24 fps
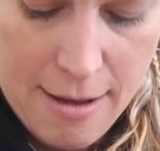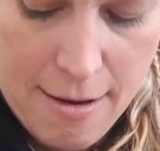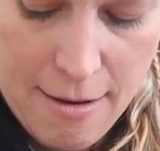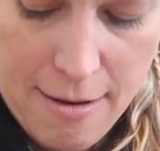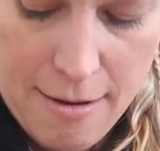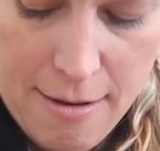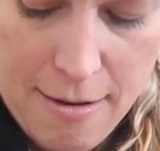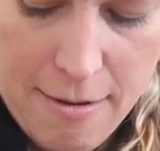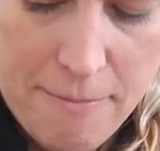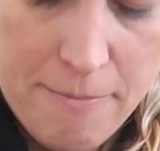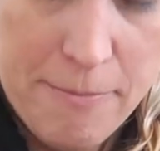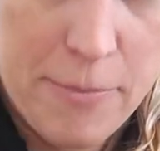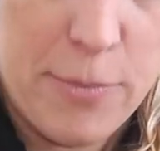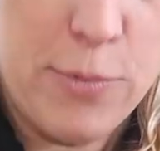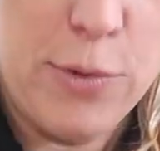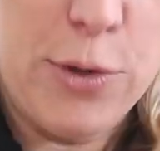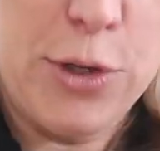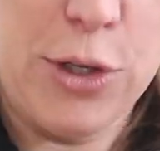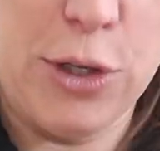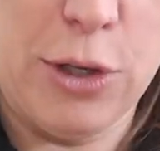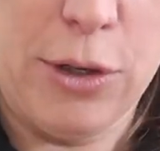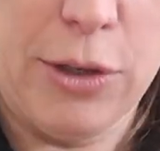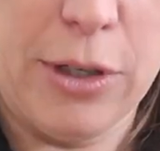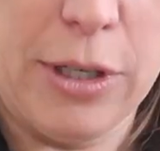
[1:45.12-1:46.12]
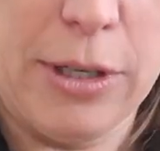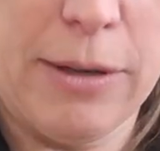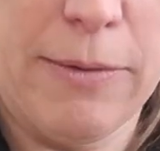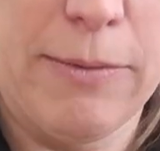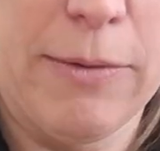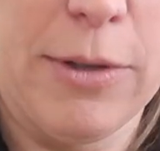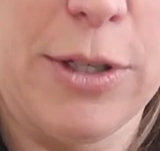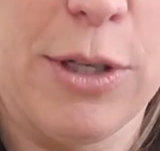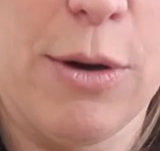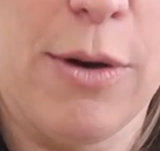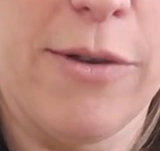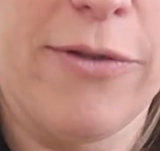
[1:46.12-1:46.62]
um, shirt.
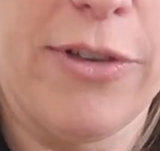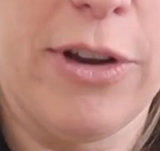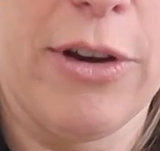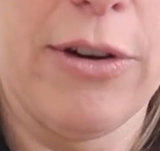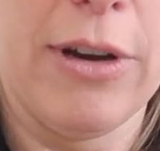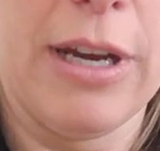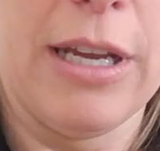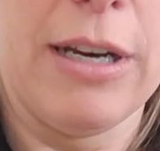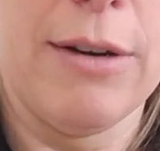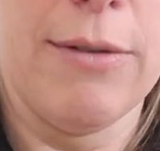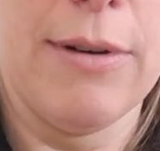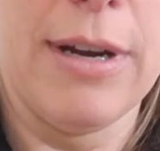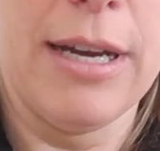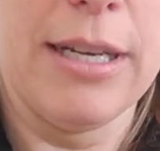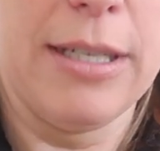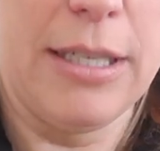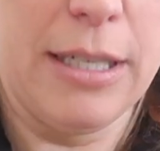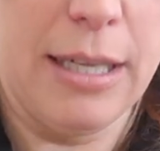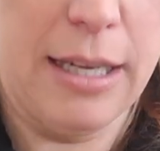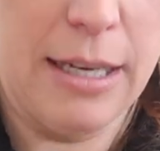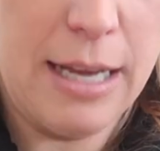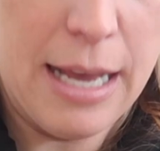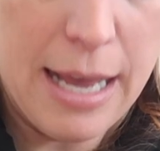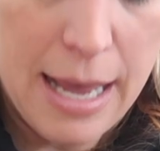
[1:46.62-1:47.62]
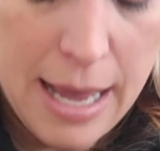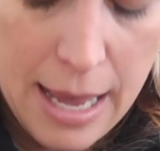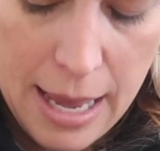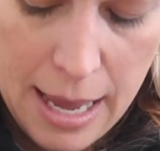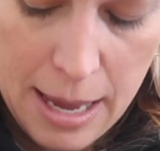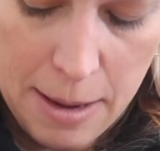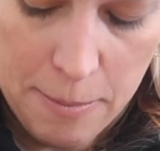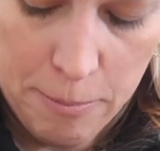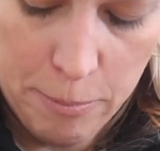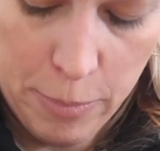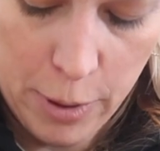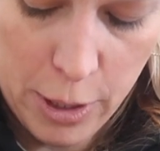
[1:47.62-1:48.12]
So if you're interested
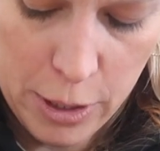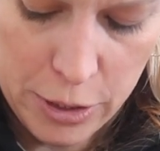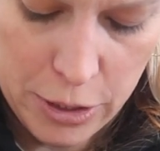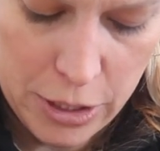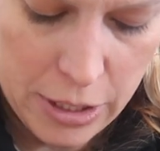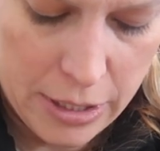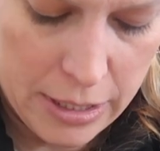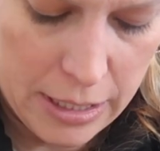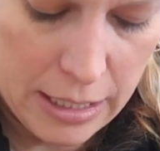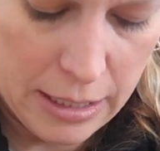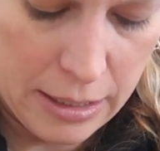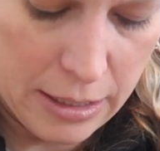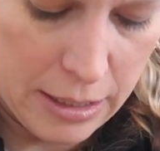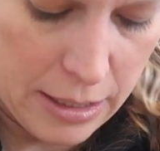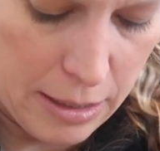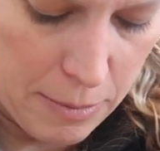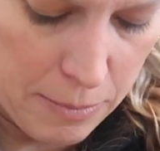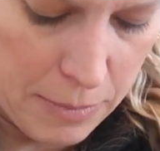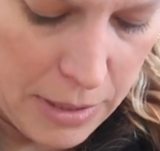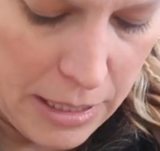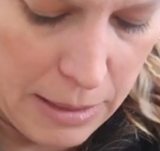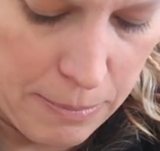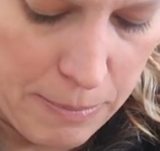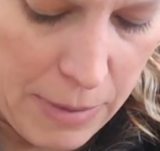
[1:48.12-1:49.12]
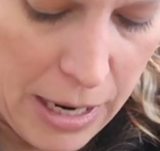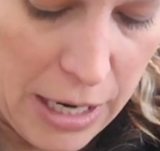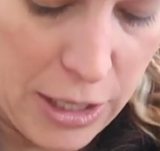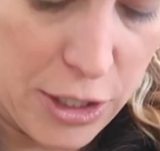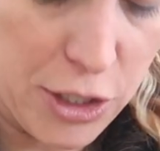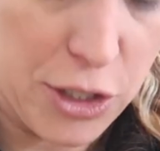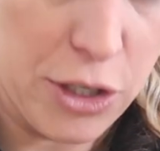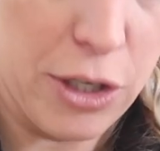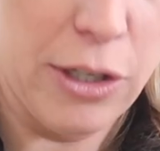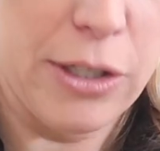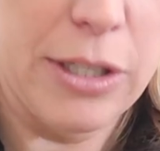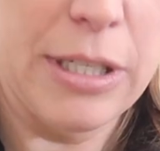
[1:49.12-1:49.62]
in purchasing some of the, my
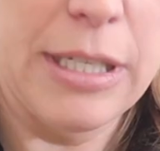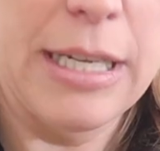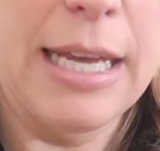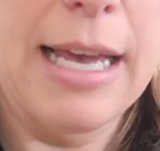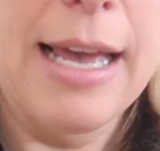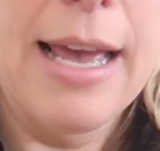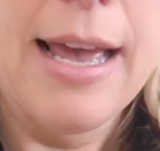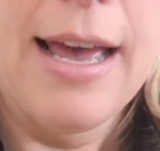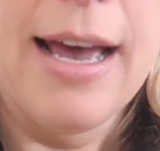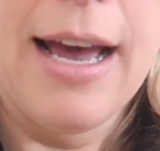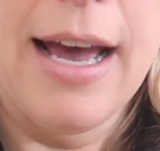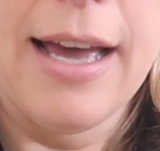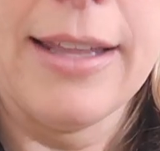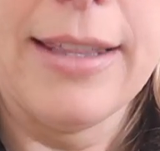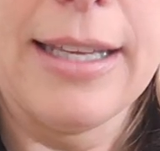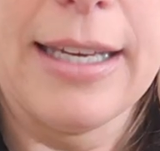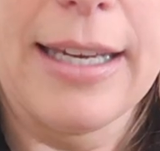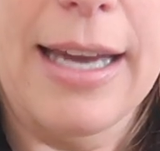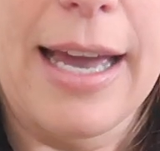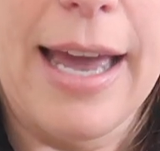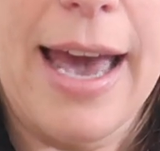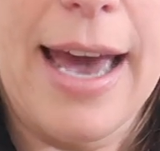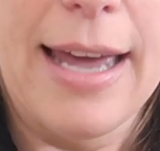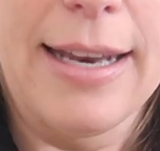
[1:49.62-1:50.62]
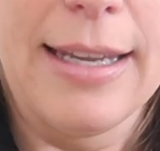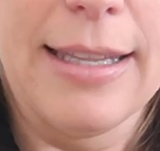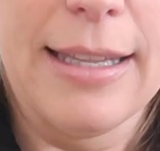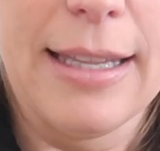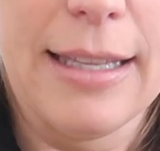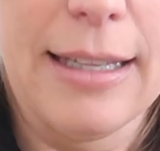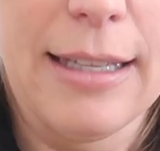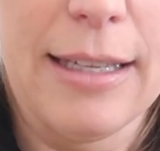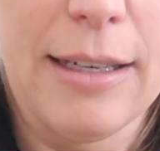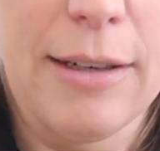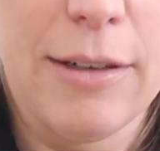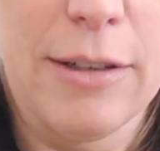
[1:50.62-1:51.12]
shirts, I think I added
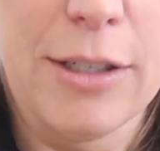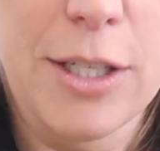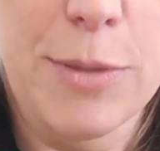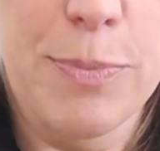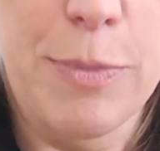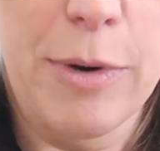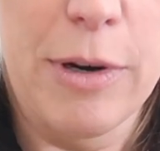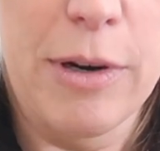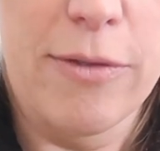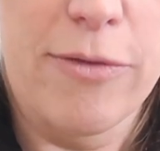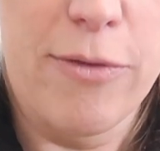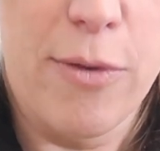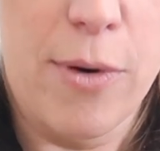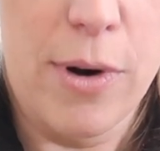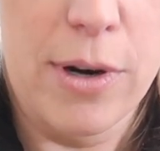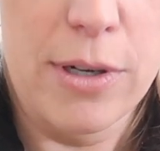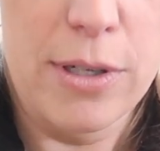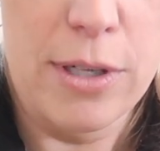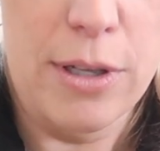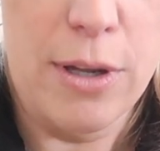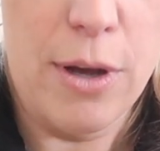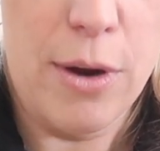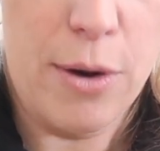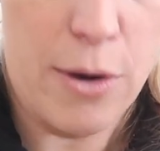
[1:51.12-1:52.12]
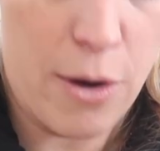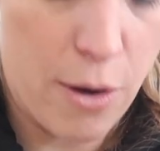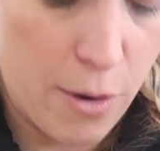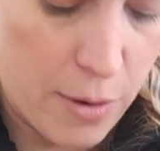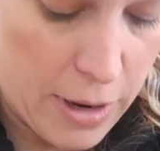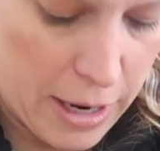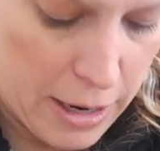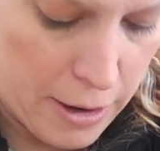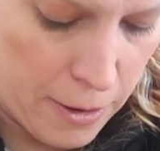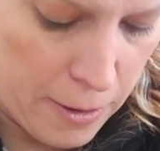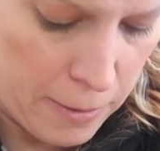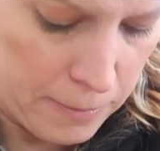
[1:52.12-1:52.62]
the little Spirit Forest logo
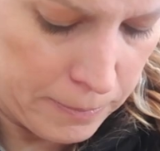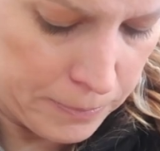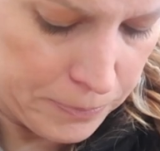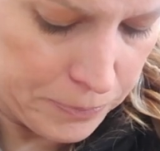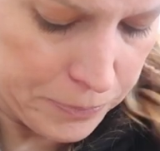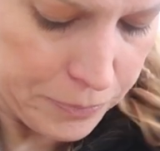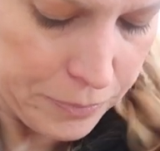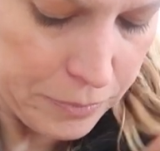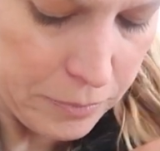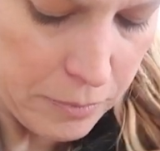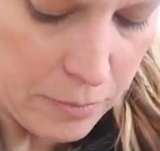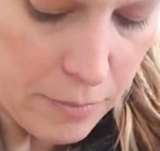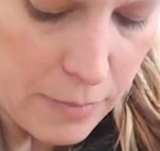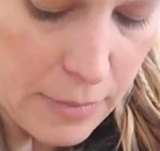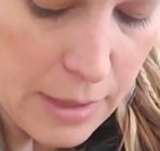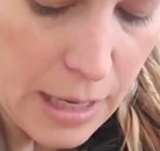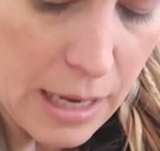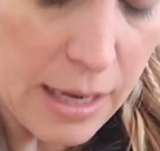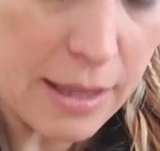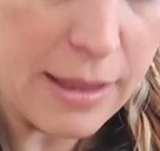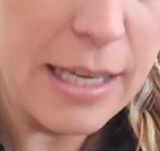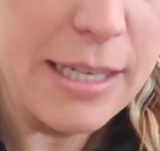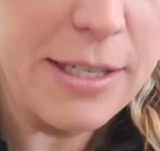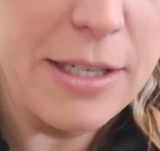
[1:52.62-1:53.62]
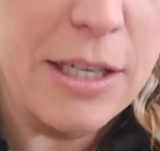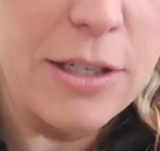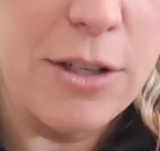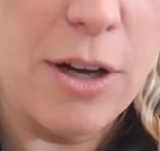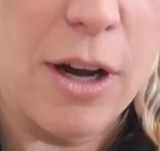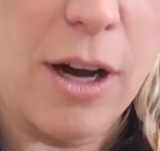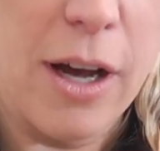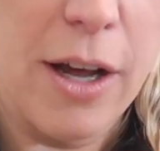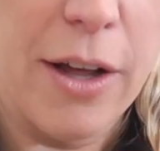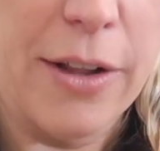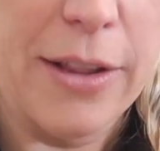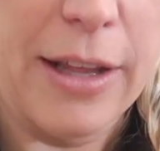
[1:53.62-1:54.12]
here. This is
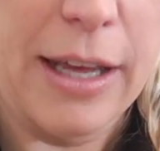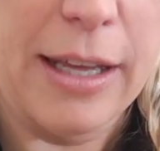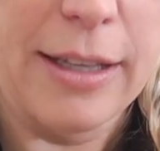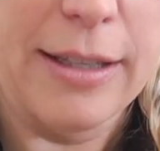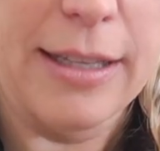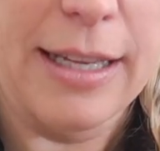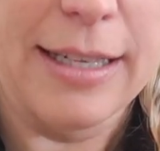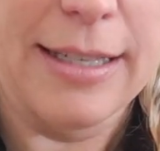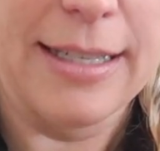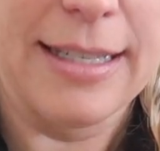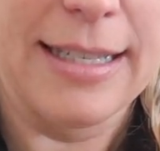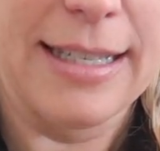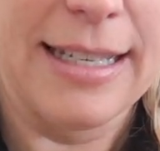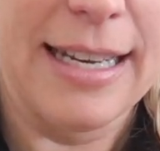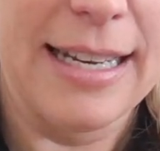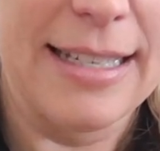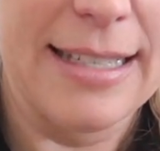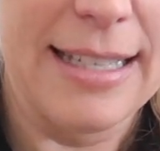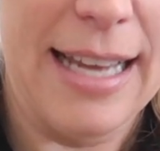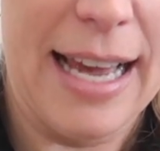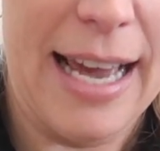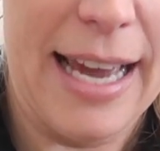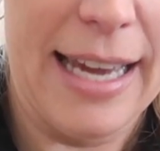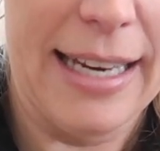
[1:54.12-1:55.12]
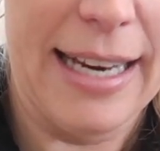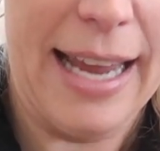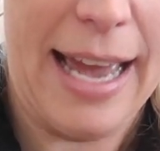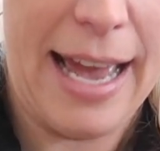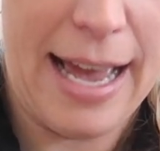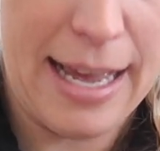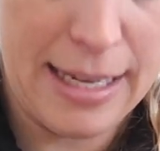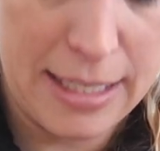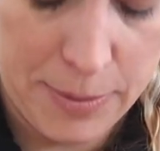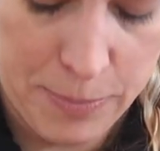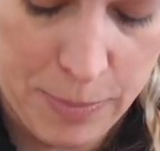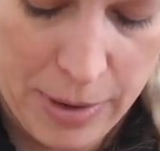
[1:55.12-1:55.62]
all the, the design
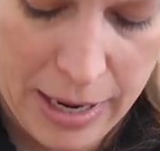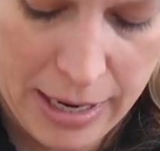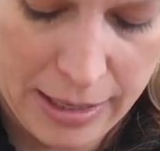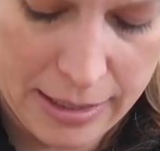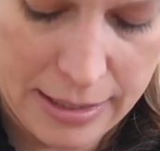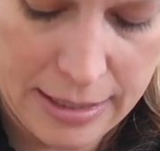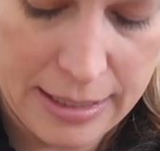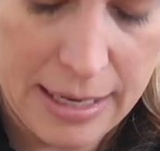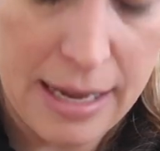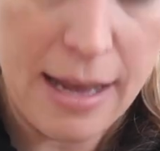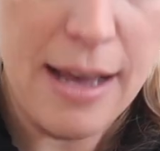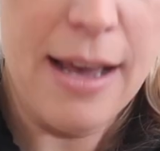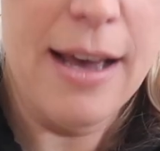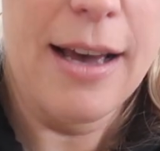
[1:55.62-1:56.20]
aspects